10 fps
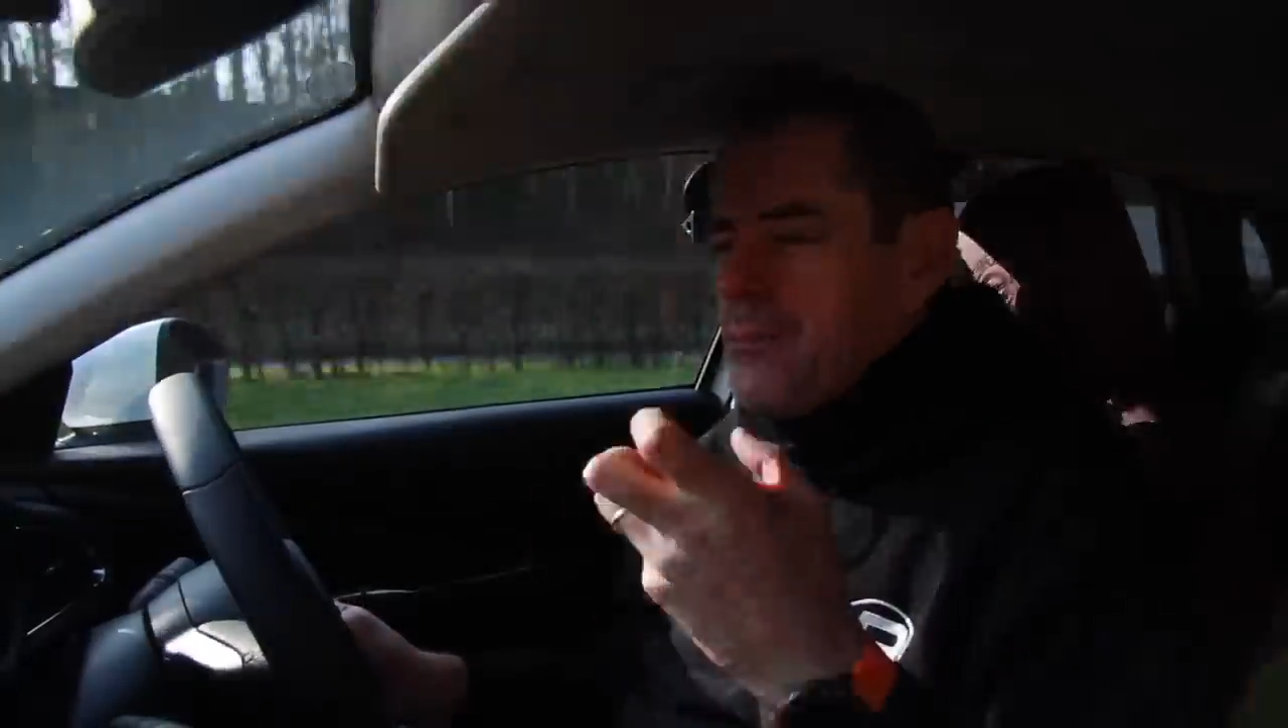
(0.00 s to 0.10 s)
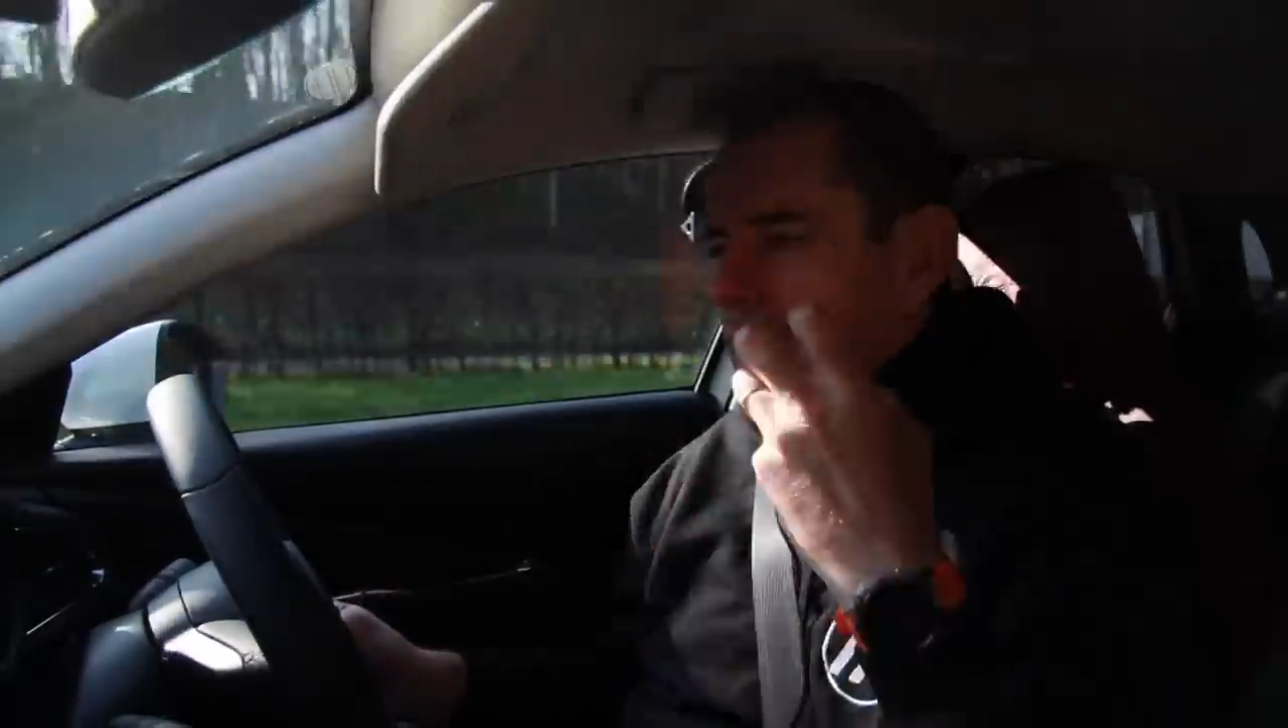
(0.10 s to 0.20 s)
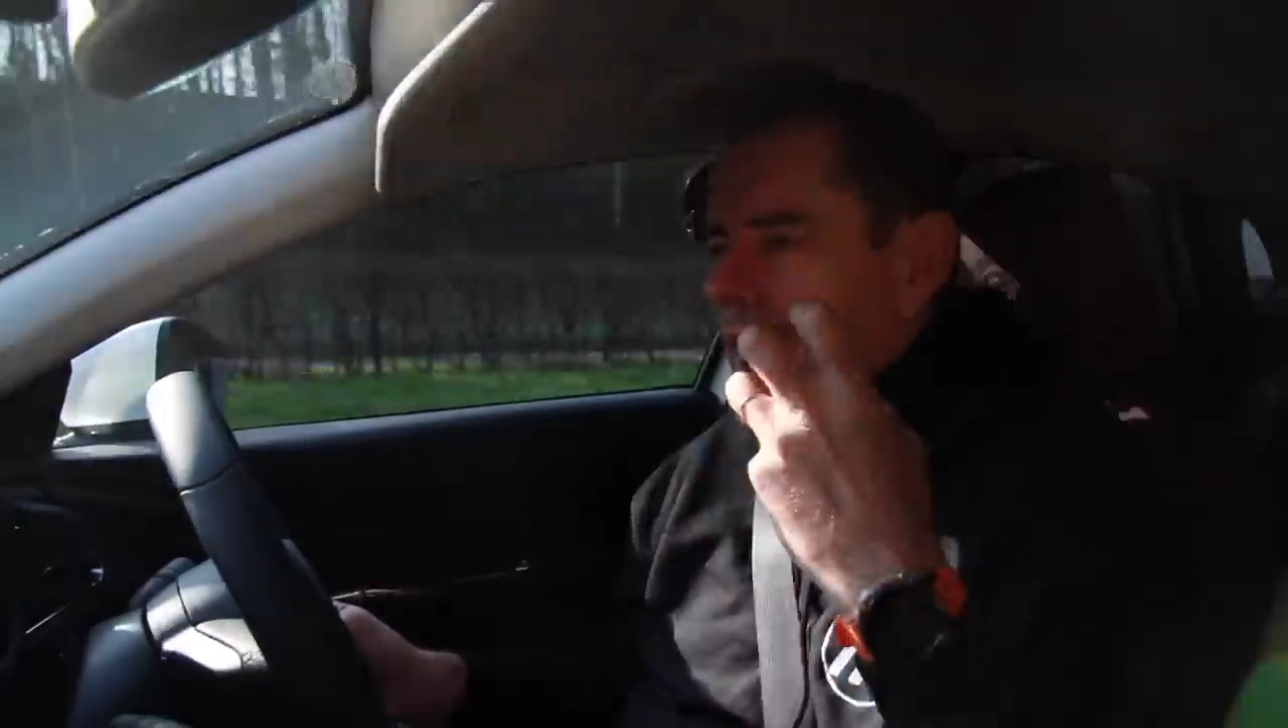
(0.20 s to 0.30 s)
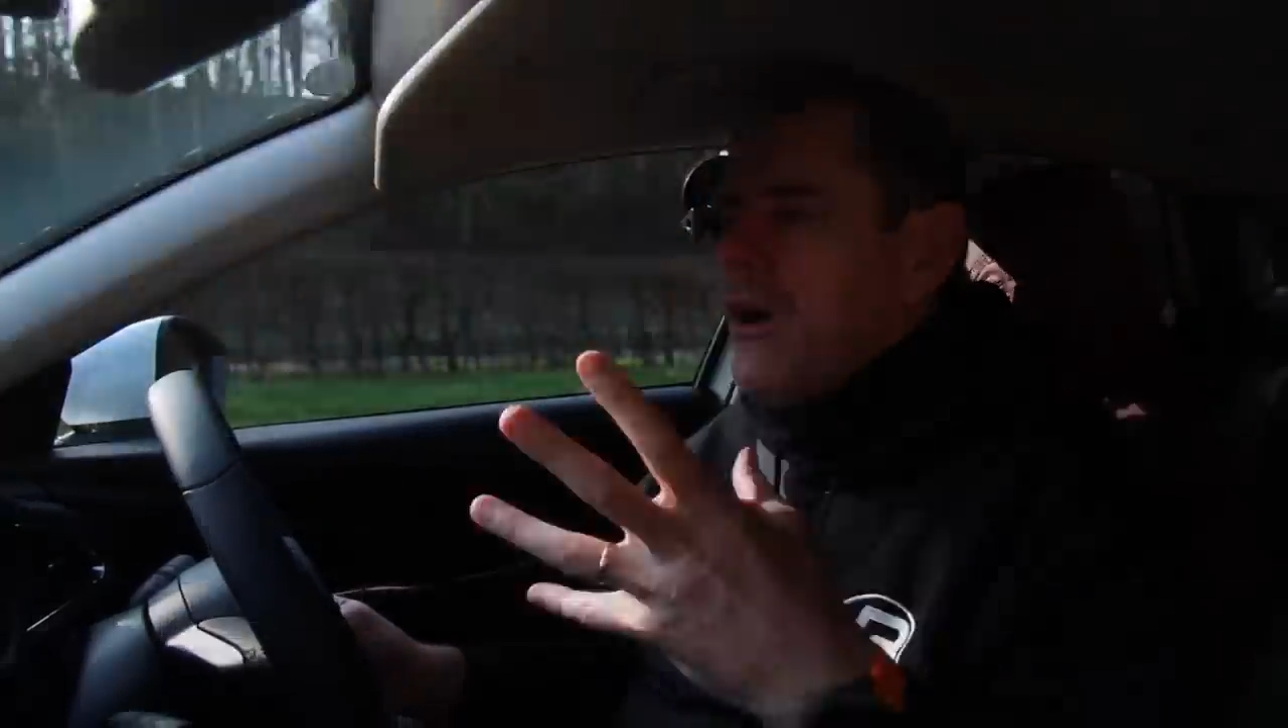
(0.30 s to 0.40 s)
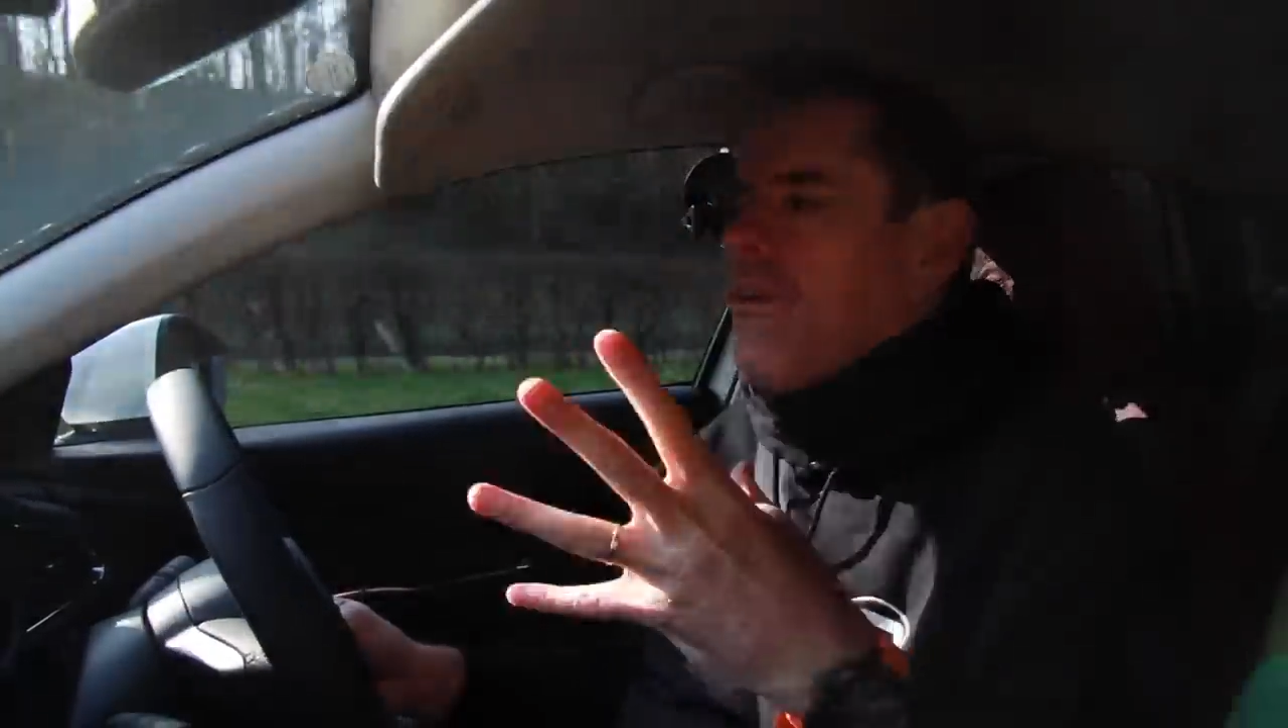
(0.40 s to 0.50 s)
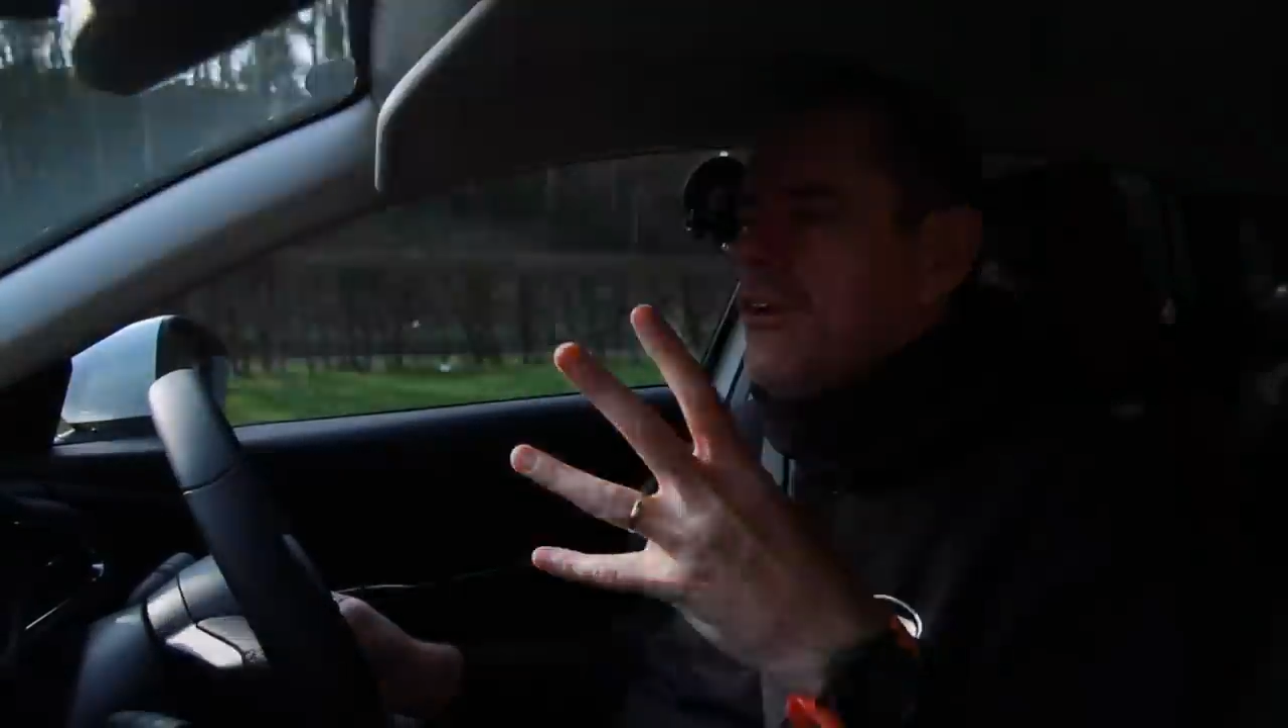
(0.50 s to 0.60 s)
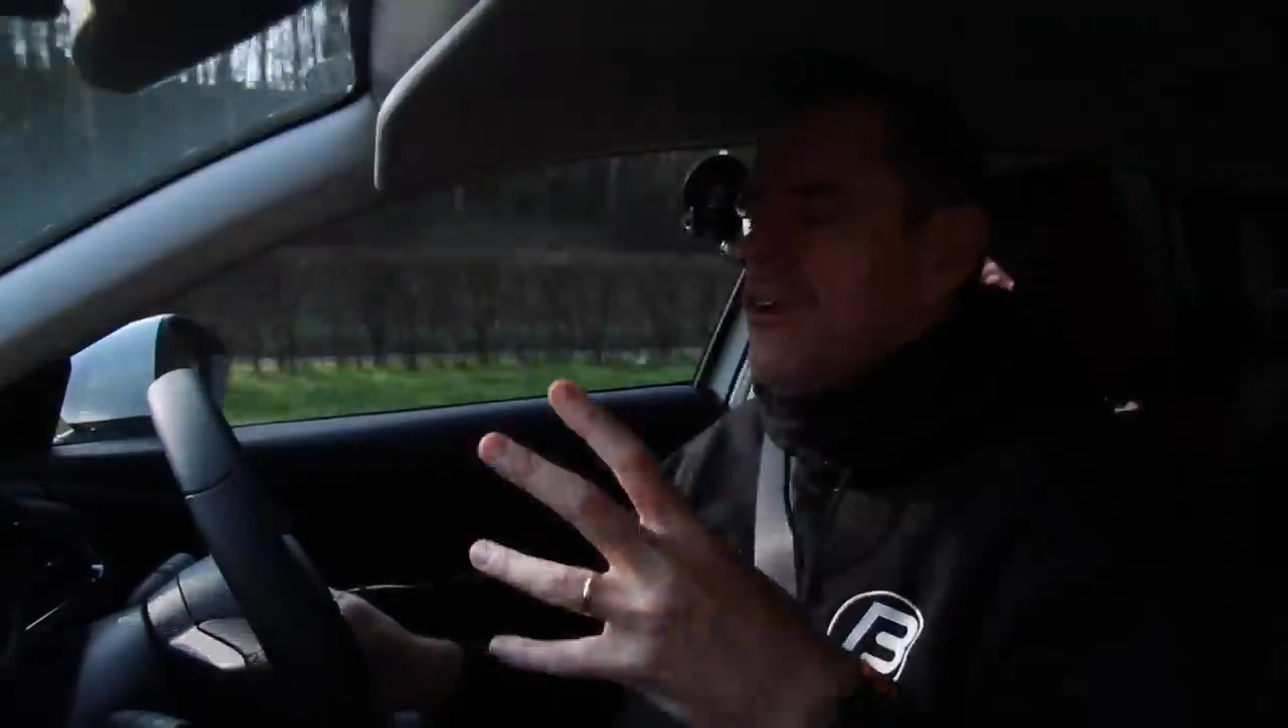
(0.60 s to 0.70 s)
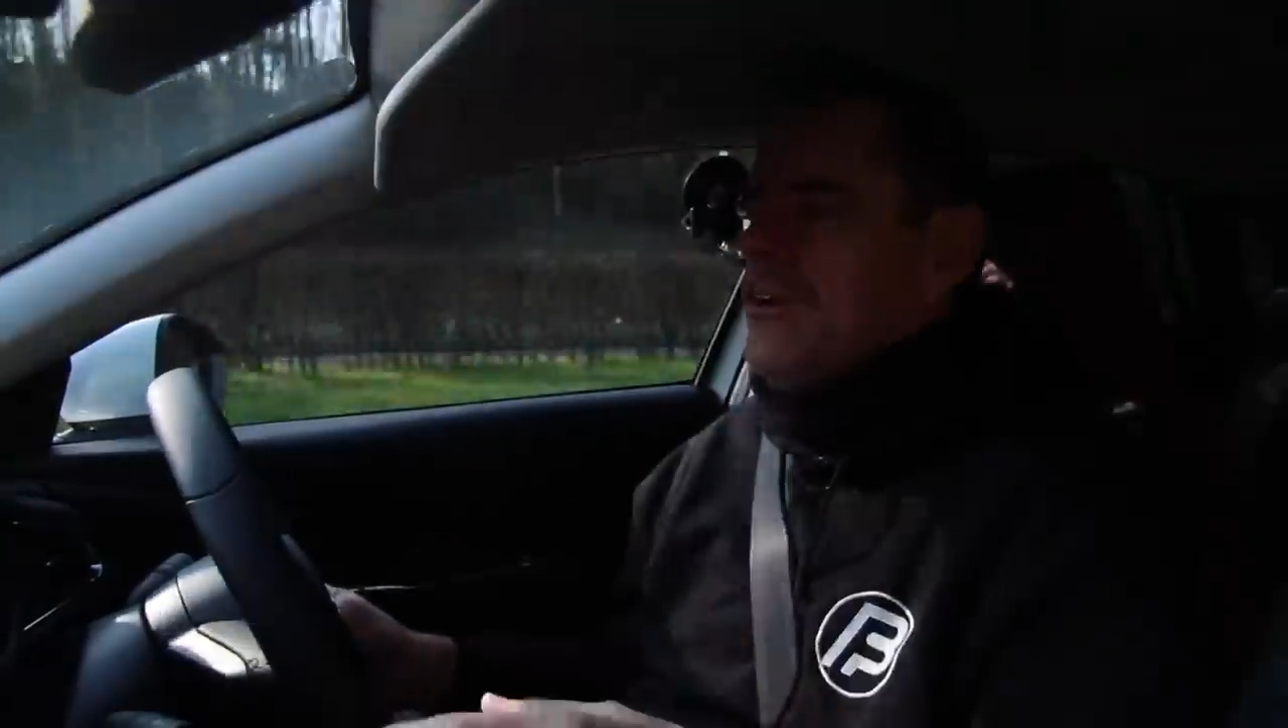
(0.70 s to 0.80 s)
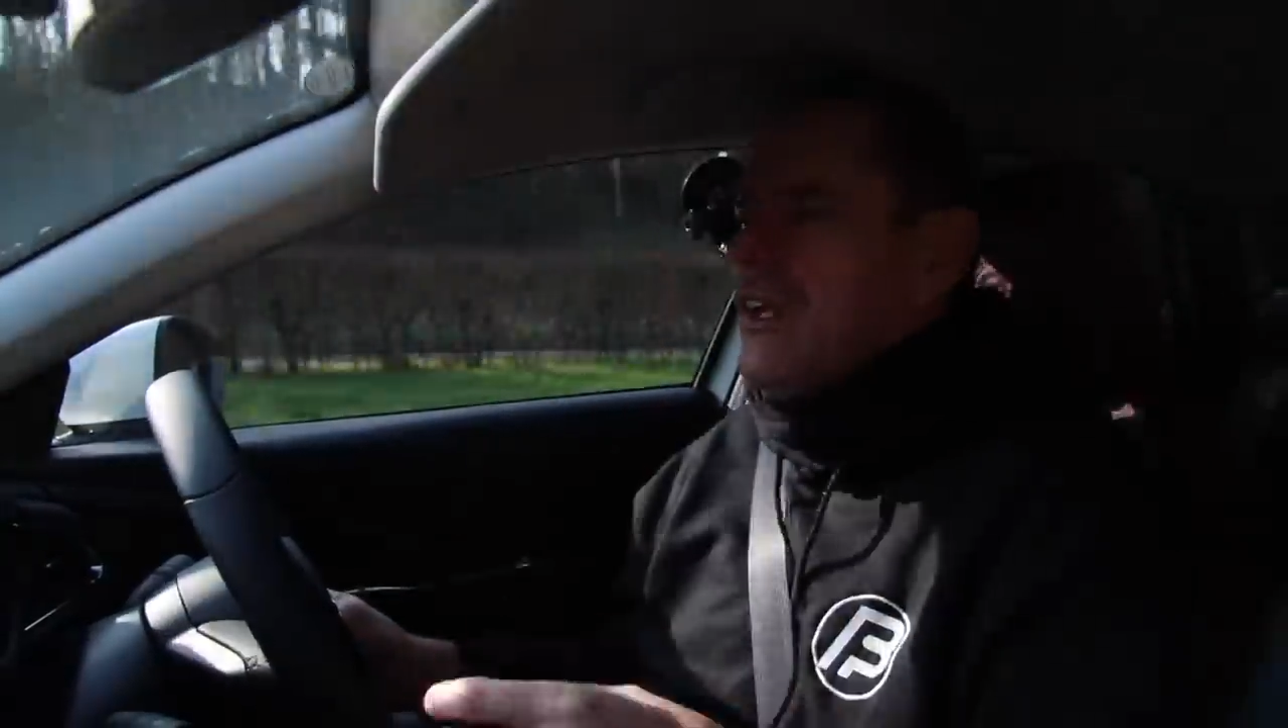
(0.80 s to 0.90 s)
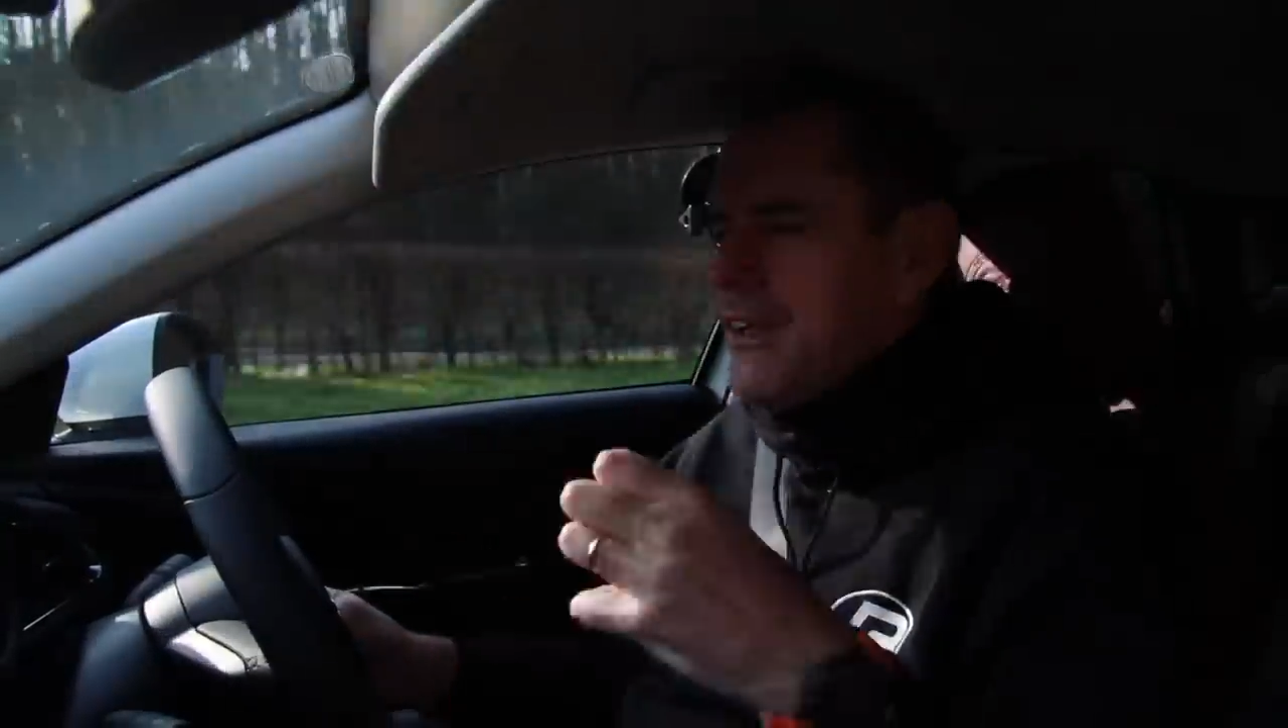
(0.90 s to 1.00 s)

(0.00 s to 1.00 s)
power,